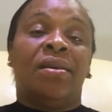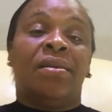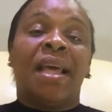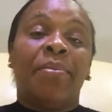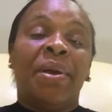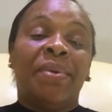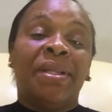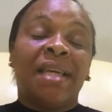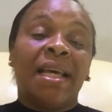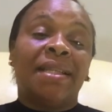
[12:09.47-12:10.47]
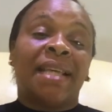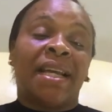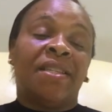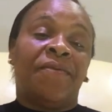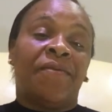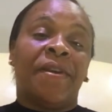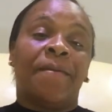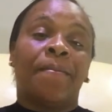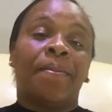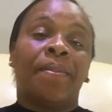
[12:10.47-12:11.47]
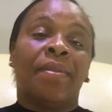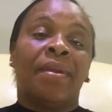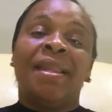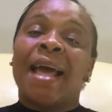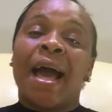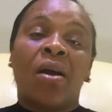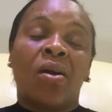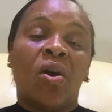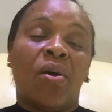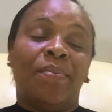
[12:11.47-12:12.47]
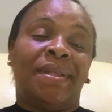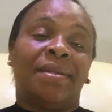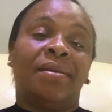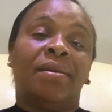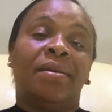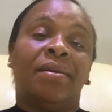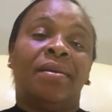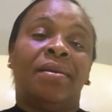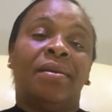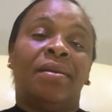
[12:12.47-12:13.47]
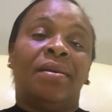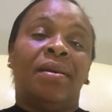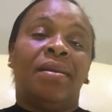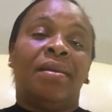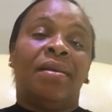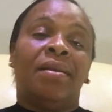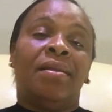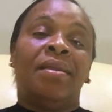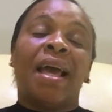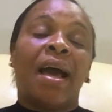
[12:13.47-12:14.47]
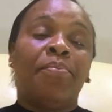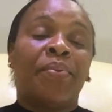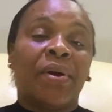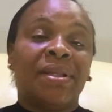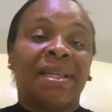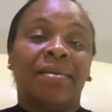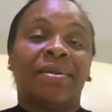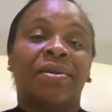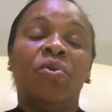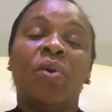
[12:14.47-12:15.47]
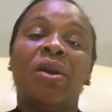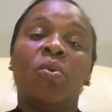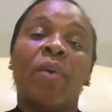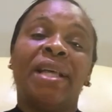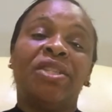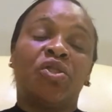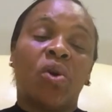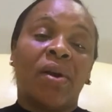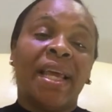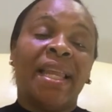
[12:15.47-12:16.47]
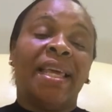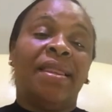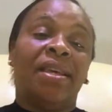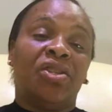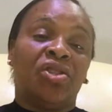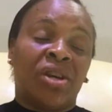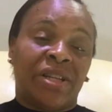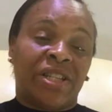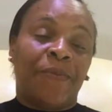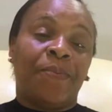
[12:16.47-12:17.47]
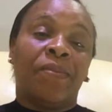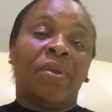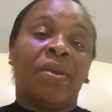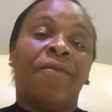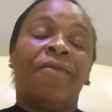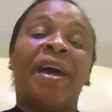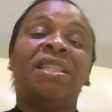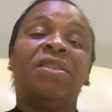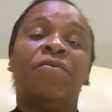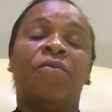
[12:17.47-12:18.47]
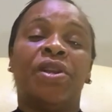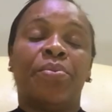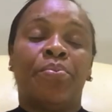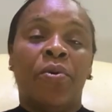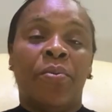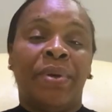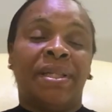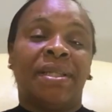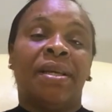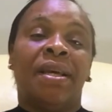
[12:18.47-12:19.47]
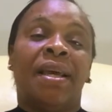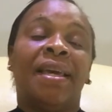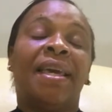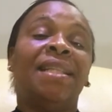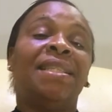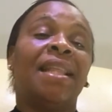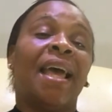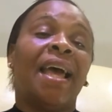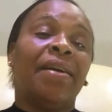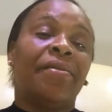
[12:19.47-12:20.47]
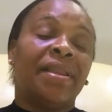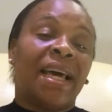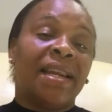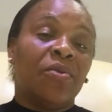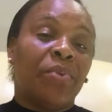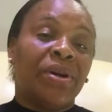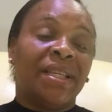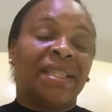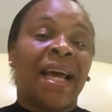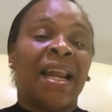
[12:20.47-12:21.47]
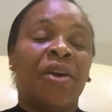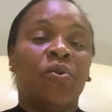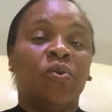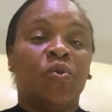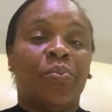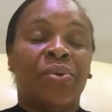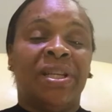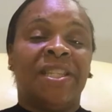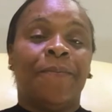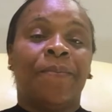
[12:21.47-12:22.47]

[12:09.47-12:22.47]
There may be days that is free. There are clubs. There are brothers. You are always struggling in the church, fighting for the pulpit, getting angry that nobody is allowing you to preach.